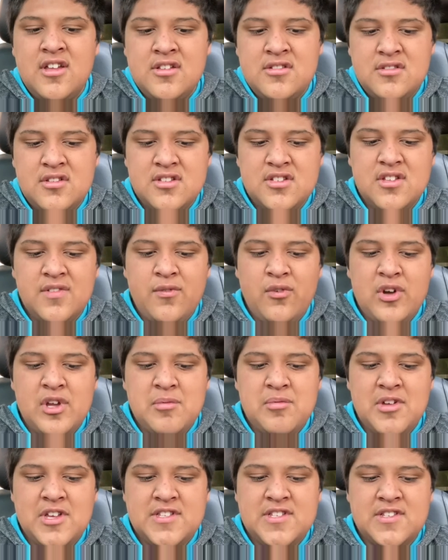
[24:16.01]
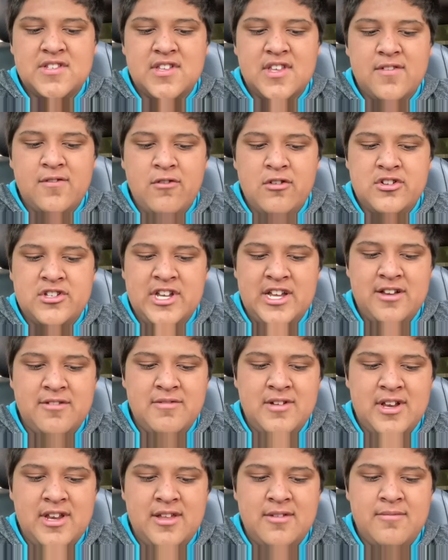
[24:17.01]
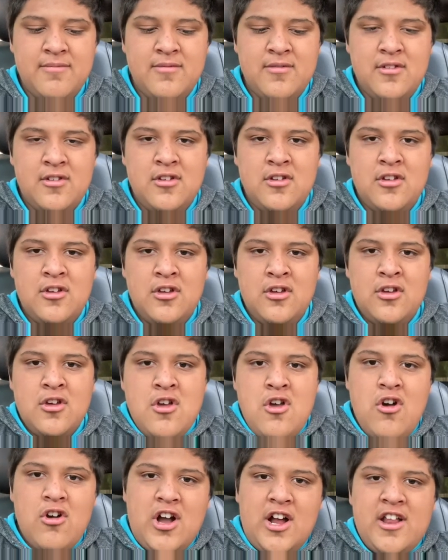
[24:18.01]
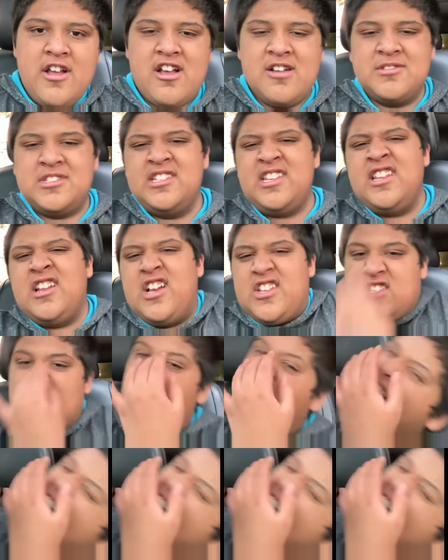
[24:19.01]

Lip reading: Just avoid places like 4chan and Reddit. Oh god, here comes the DDoS! Ah!